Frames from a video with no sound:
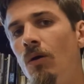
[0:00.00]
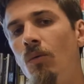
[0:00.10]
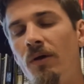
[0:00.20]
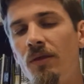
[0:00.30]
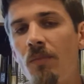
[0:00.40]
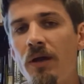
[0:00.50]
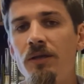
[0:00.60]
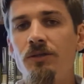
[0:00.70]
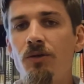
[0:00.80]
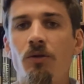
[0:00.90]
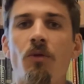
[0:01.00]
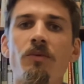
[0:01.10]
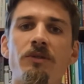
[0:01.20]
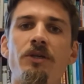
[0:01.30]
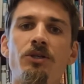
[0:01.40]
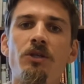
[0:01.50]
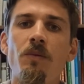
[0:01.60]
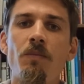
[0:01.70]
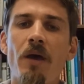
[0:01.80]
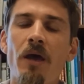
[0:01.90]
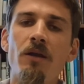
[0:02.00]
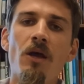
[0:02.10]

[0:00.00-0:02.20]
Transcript: or why they might consider globalization to be bad.